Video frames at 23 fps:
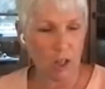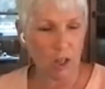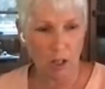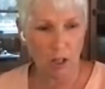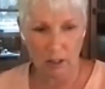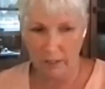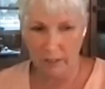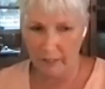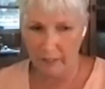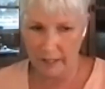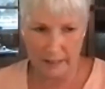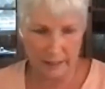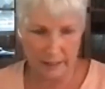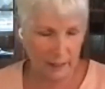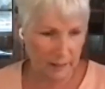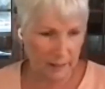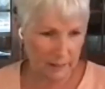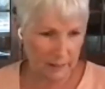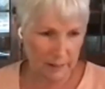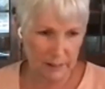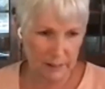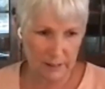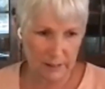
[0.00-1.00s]
all of that
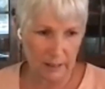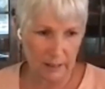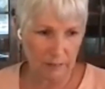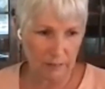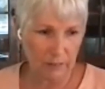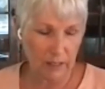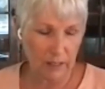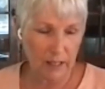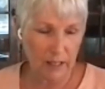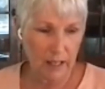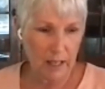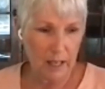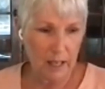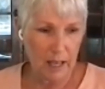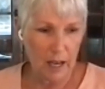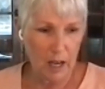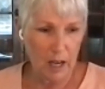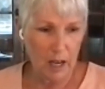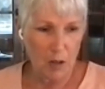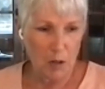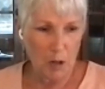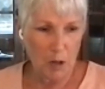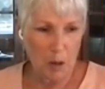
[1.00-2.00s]
kind of stuff.
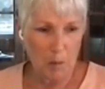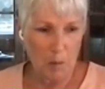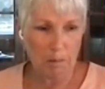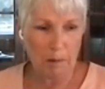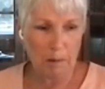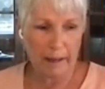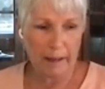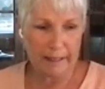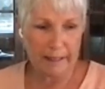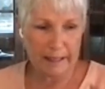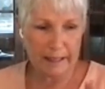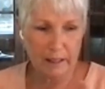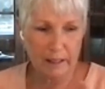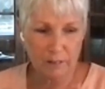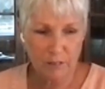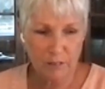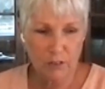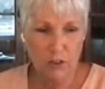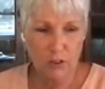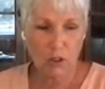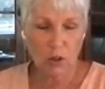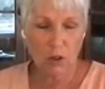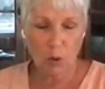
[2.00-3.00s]
But
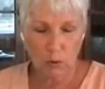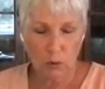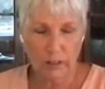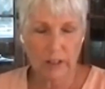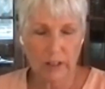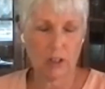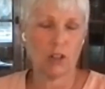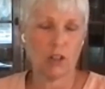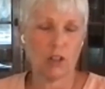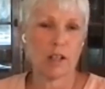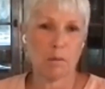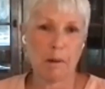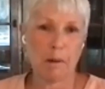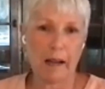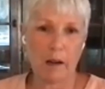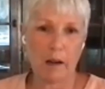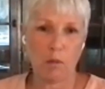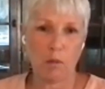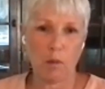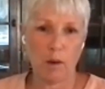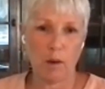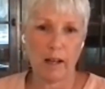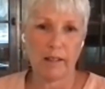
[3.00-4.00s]
if you're only going to
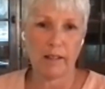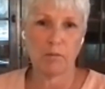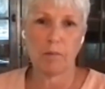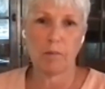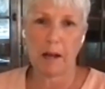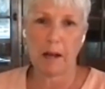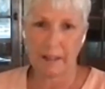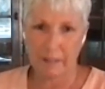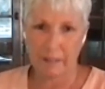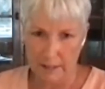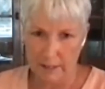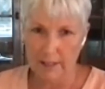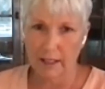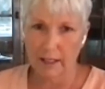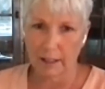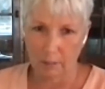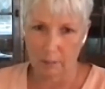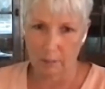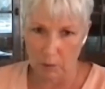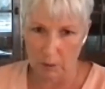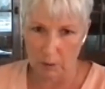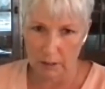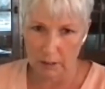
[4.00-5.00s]
buy one, buy the
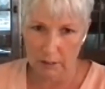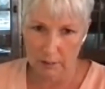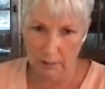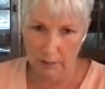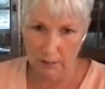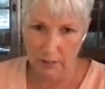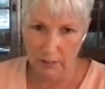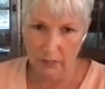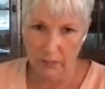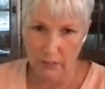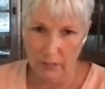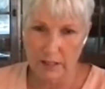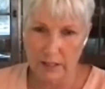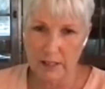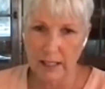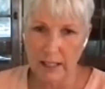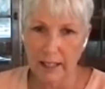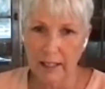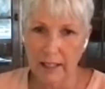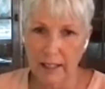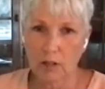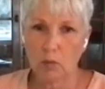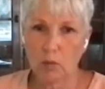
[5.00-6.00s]
second one. The
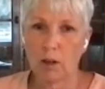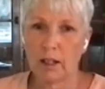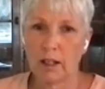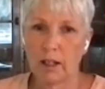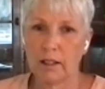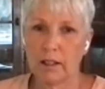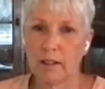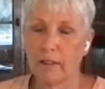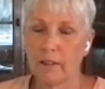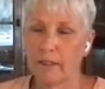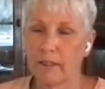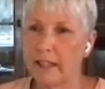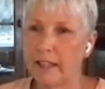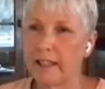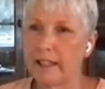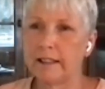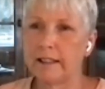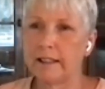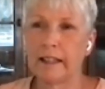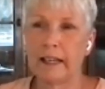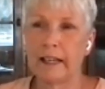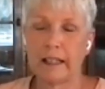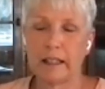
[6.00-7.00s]
second one, they
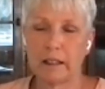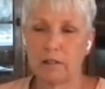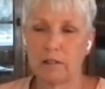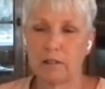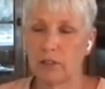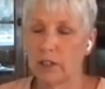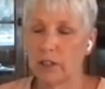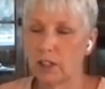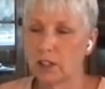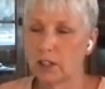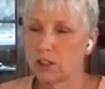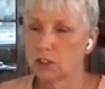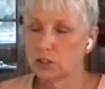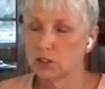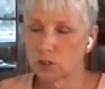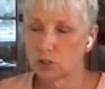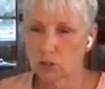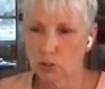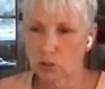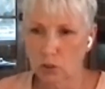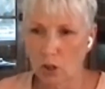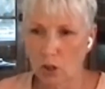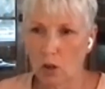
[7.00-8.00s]
gave
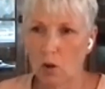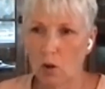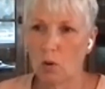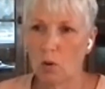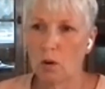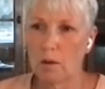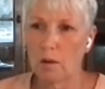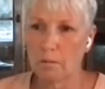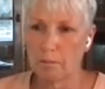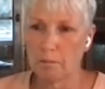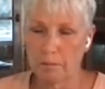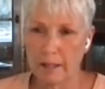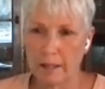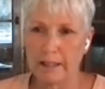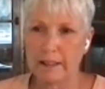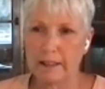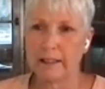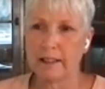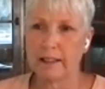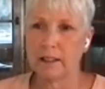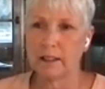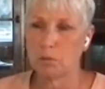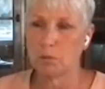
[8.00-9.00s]
so
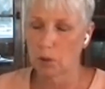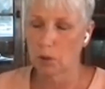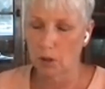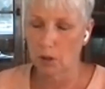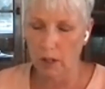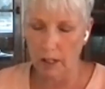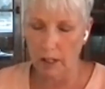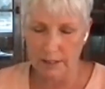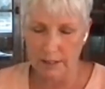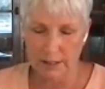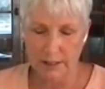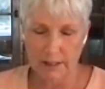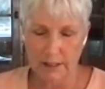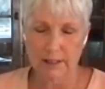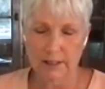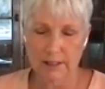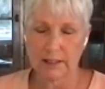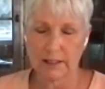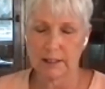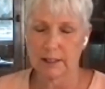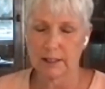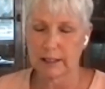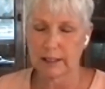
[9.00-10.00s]
many
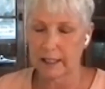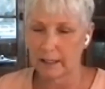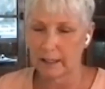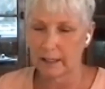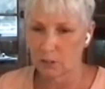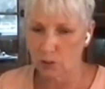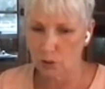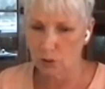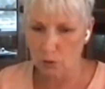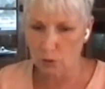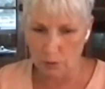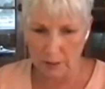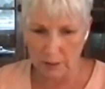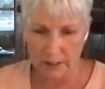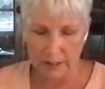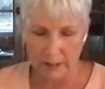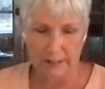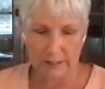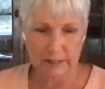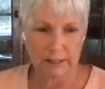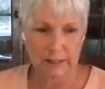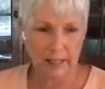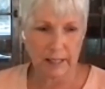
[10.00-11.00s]
processes and
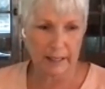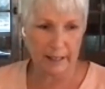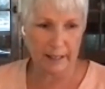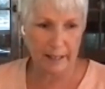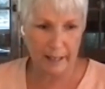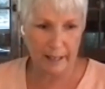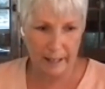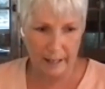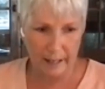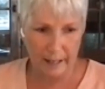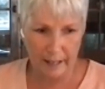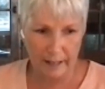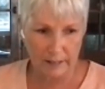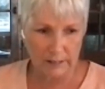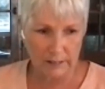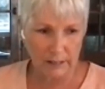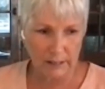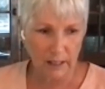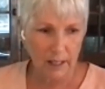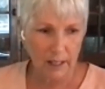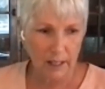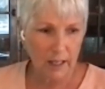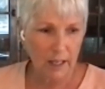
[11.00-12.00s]
tricks and
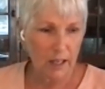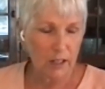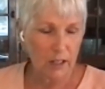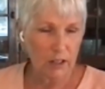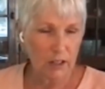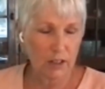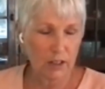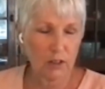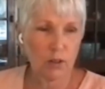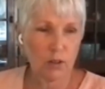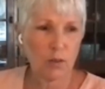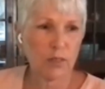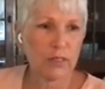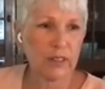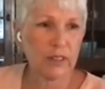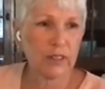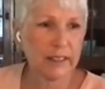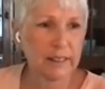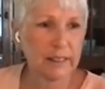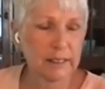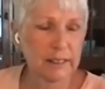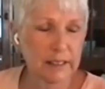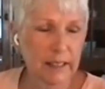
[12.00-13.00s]
hacks,
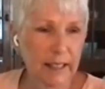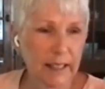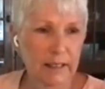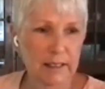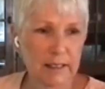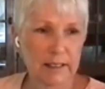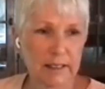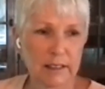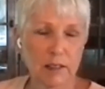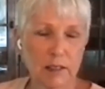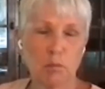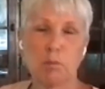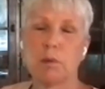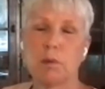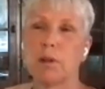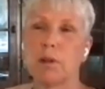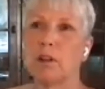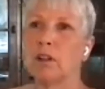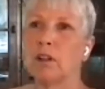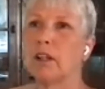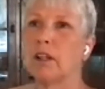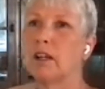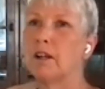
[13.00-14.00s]
things as
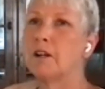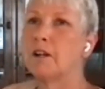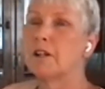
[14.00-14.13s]
simple,